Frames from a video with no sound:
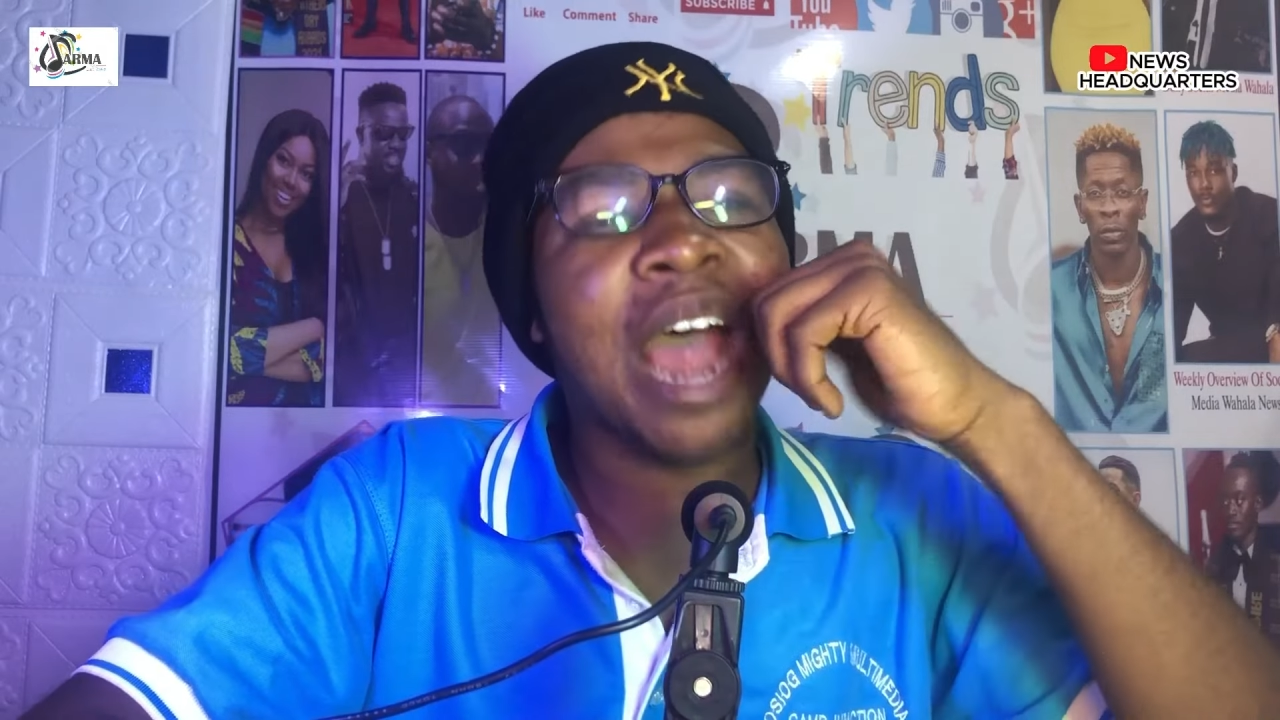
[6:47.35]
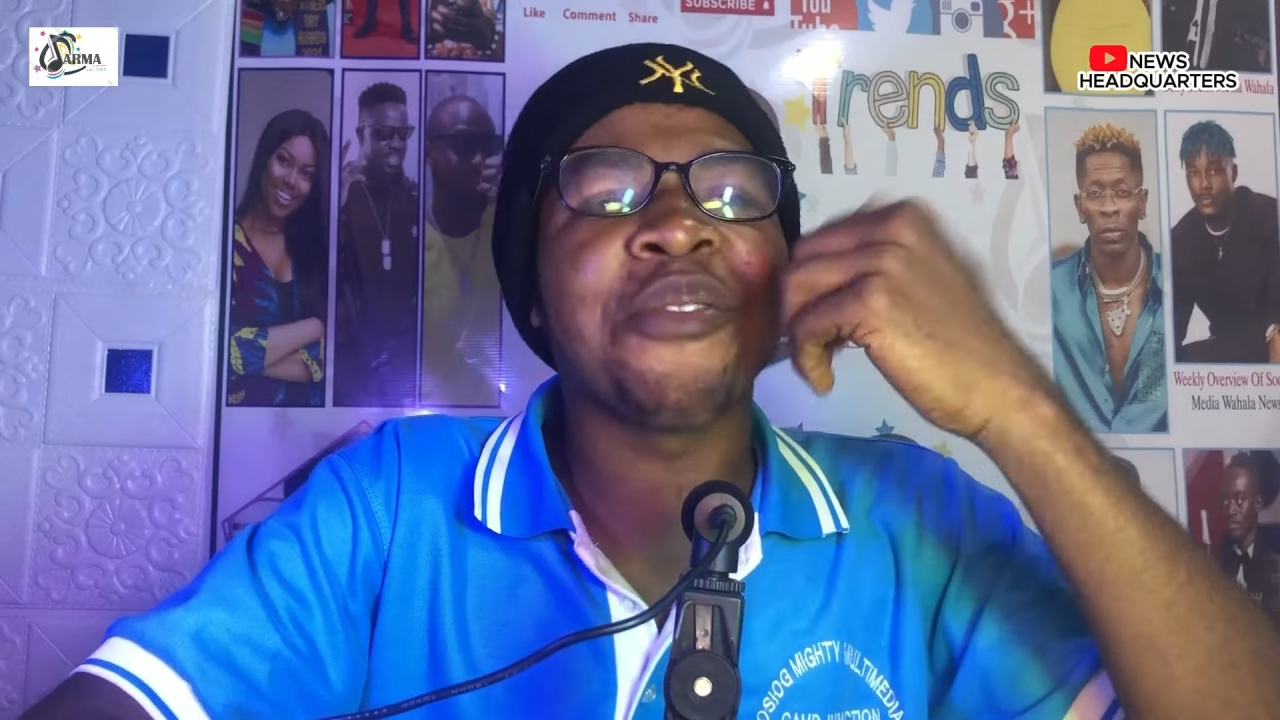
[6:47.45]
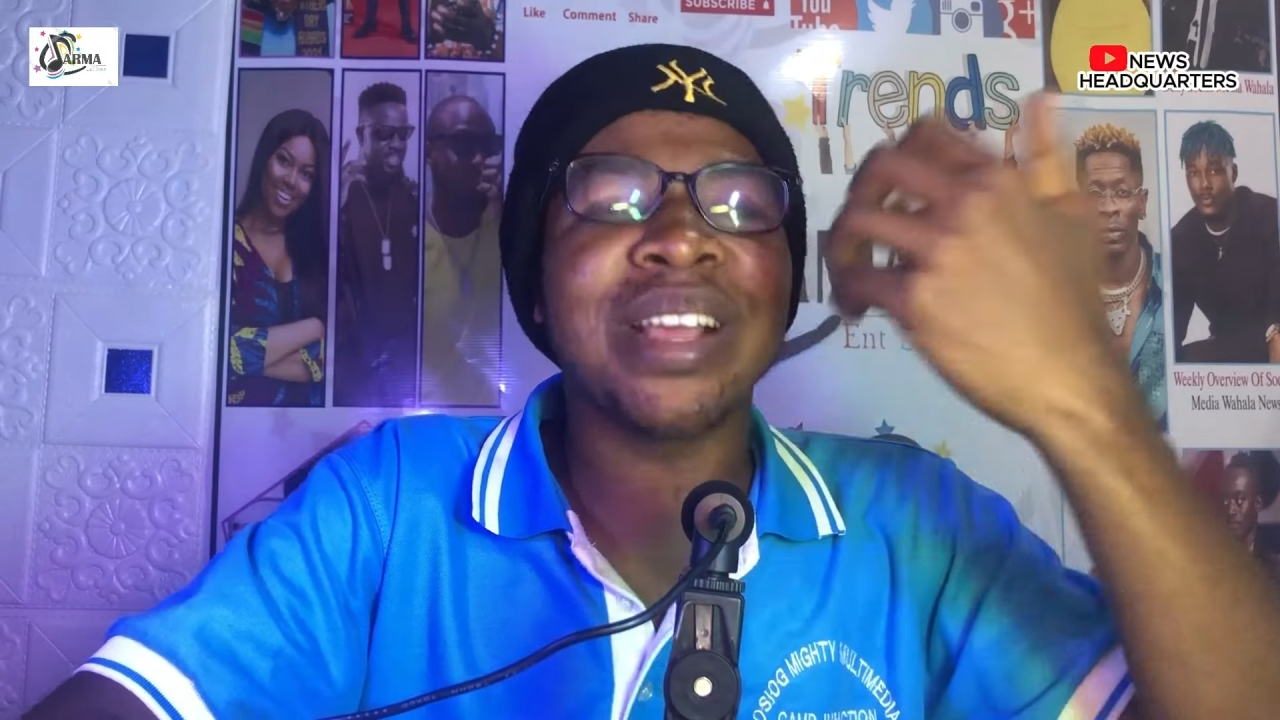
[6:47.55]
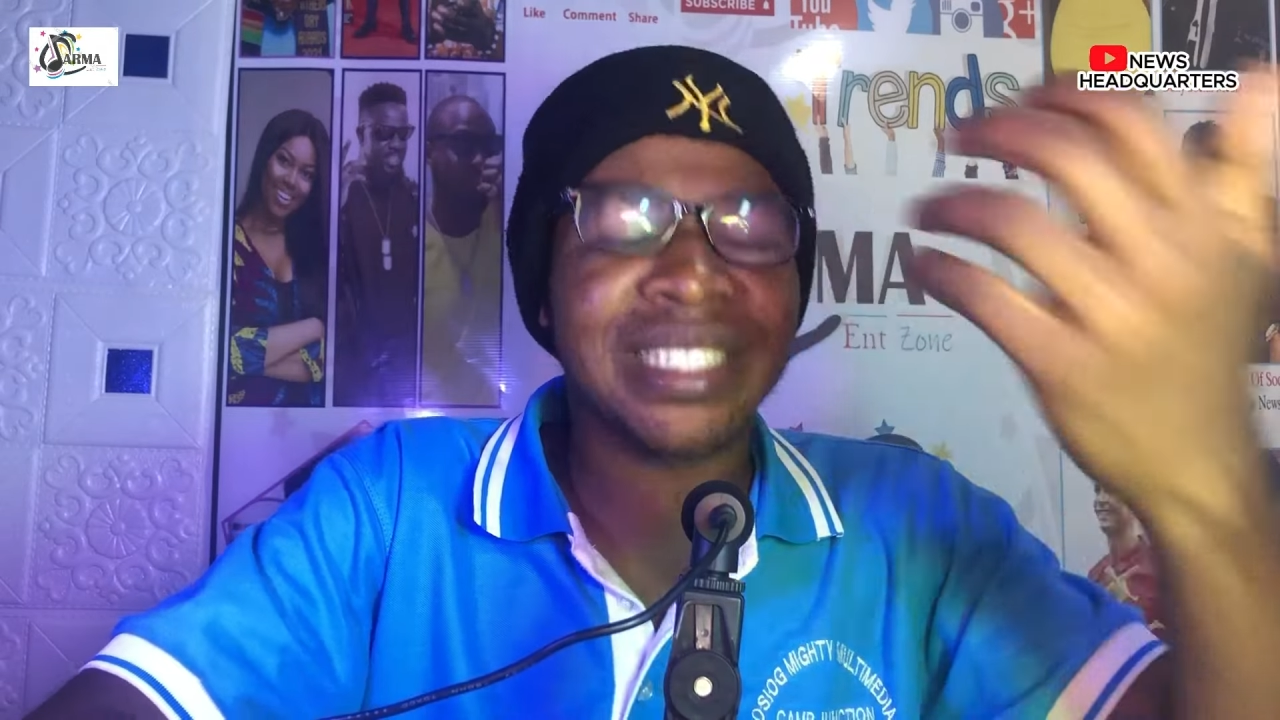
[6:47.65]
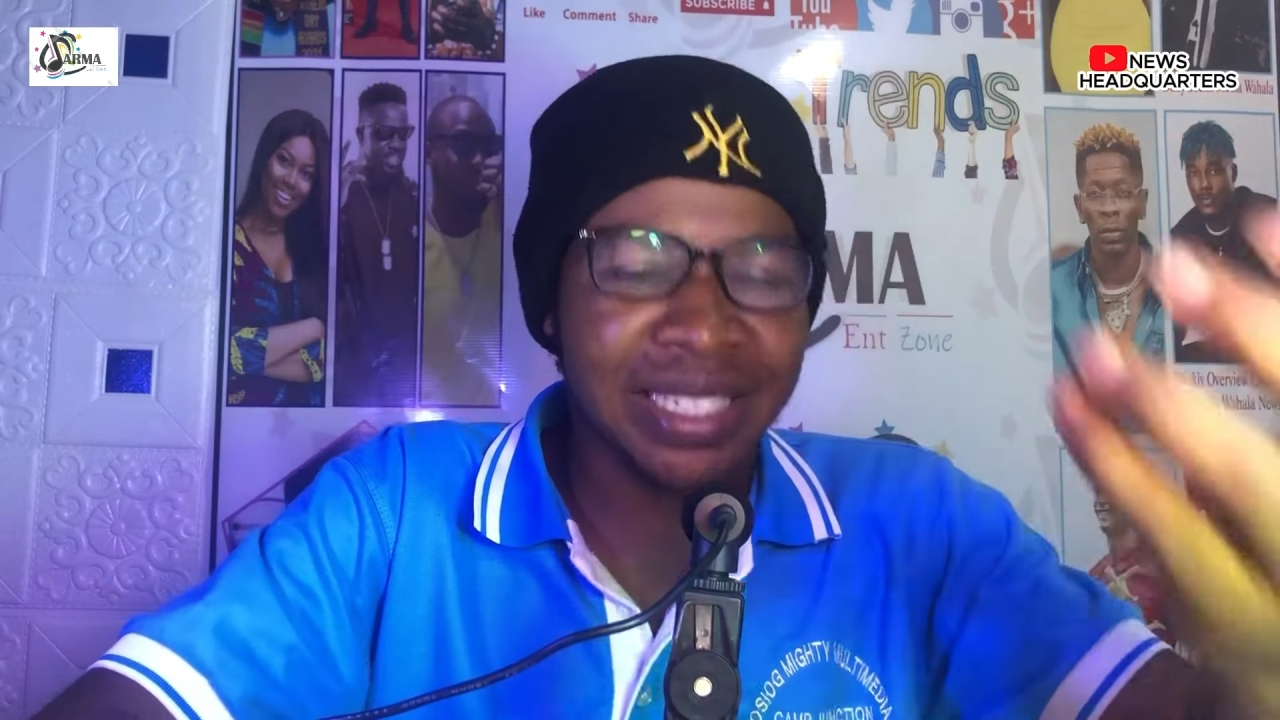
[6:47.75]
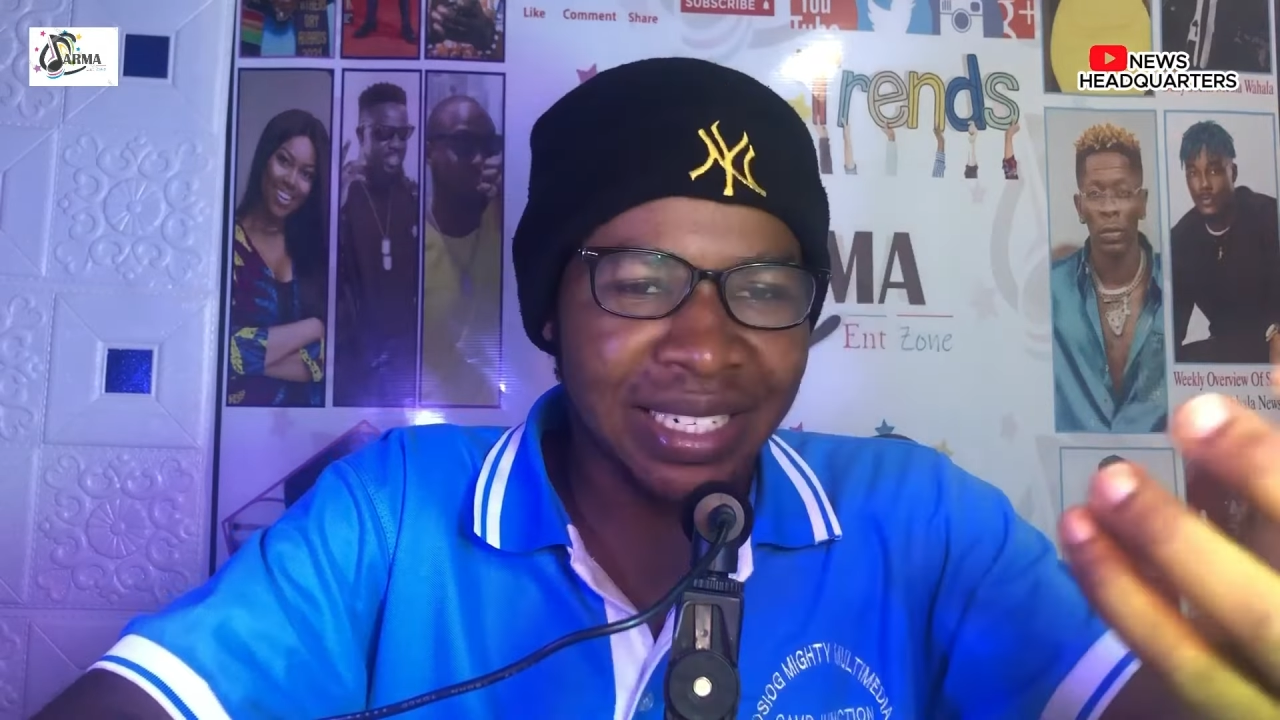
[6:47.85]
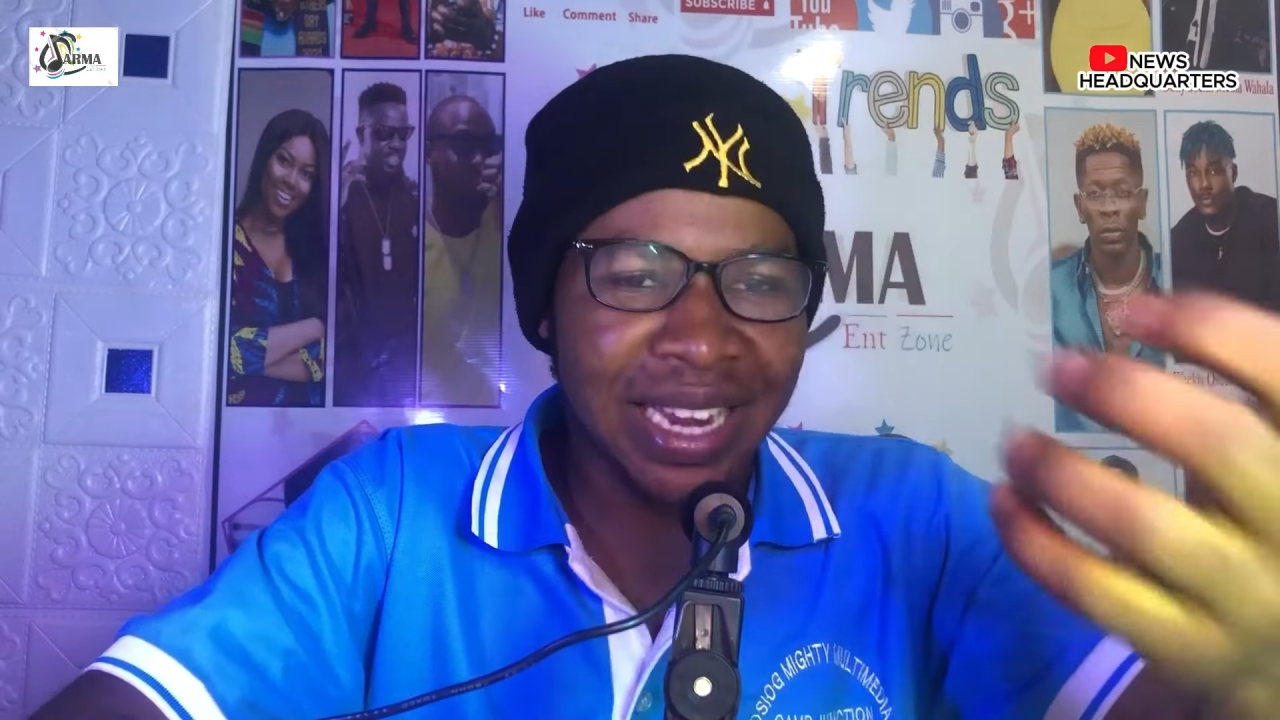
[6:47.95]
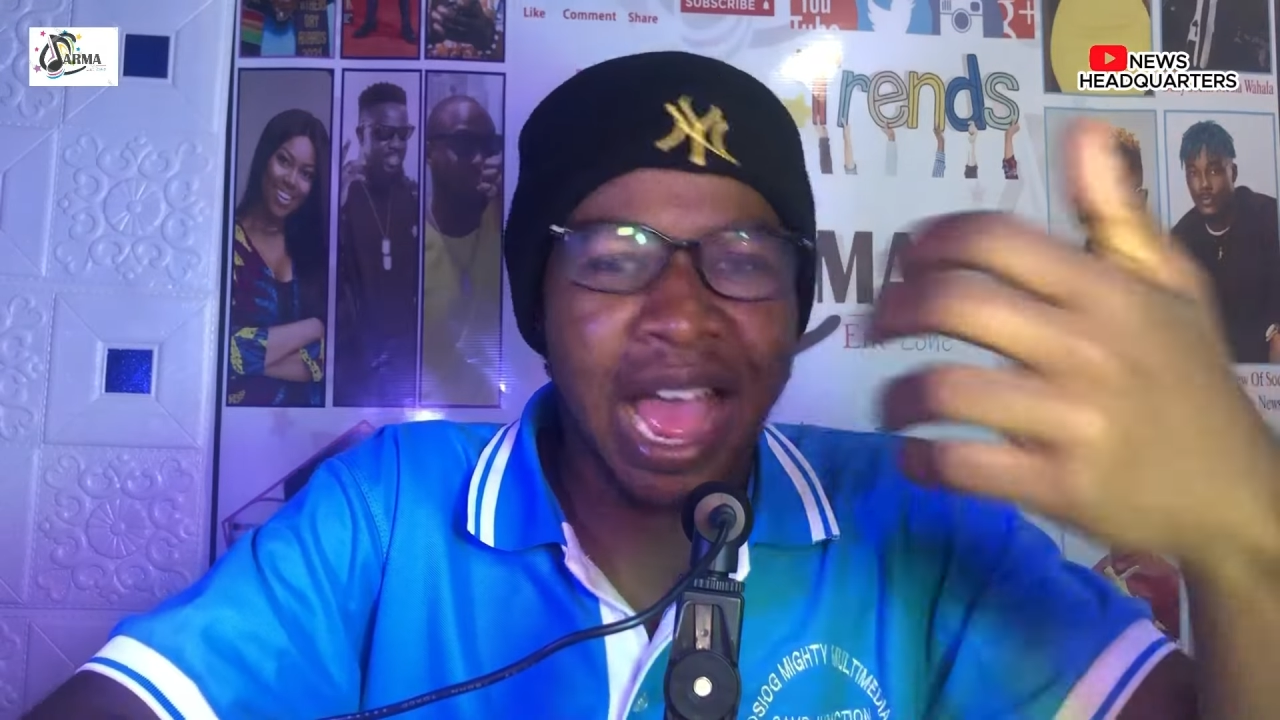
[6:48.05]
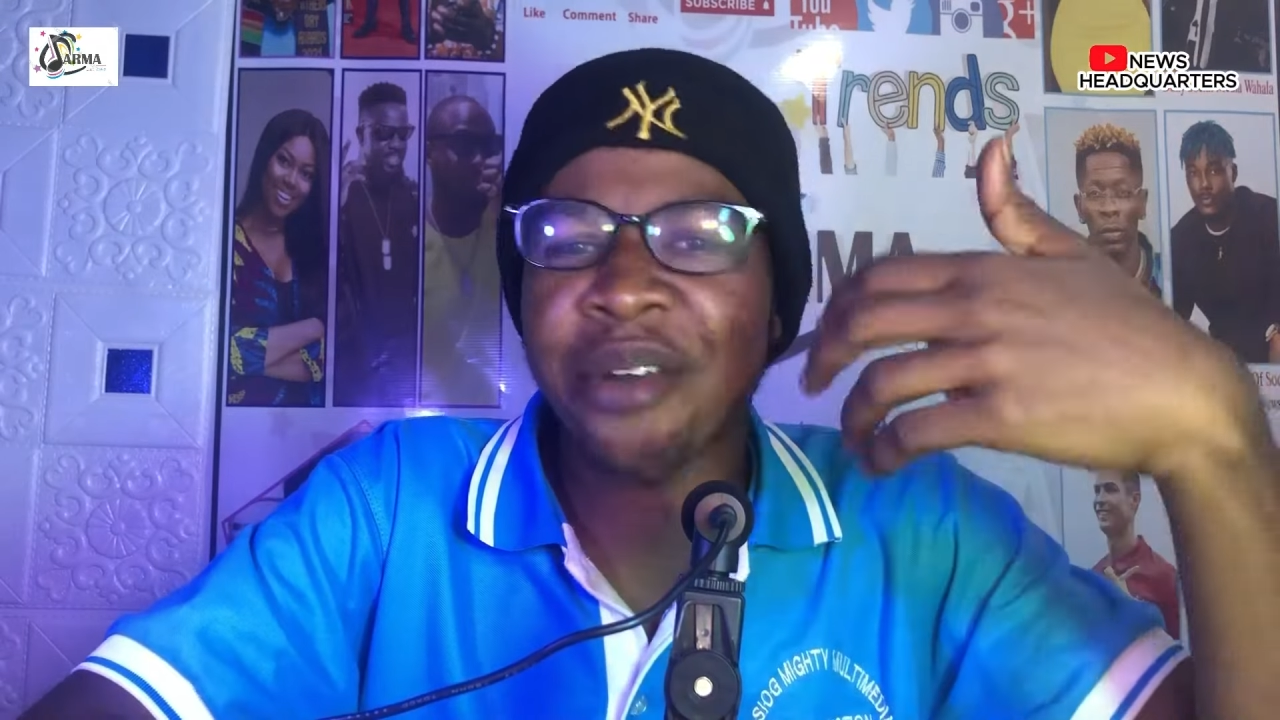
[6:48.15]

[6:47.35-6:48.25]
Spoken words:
addressing